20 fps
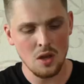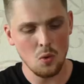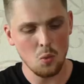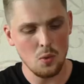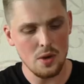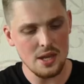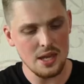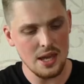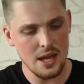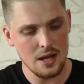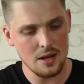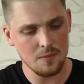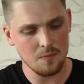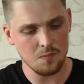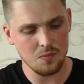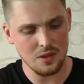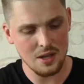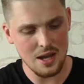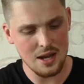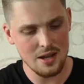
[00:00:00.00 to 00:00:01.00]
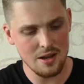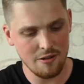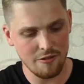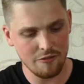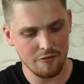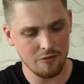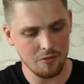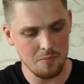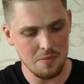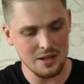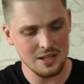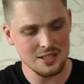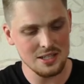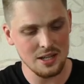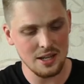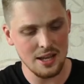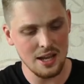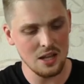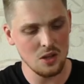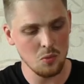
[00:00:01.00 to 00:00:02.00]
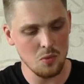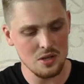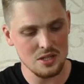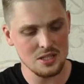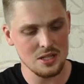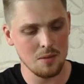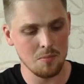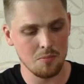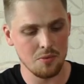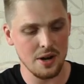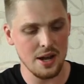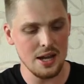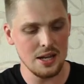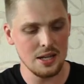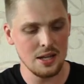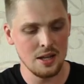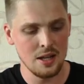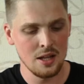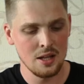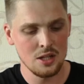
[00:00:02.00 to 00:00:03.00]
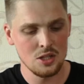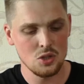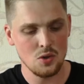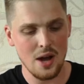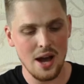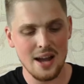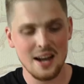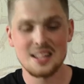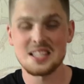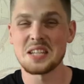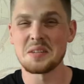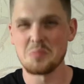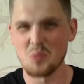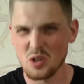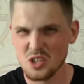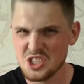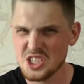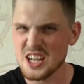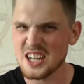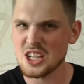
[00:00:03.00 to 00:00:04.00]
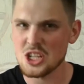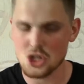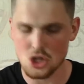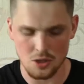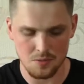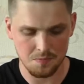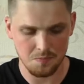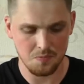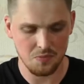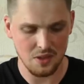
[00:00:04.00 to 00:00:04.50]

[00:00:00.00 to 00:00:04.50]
we can kind of mix it in with some bread to add it some more texture.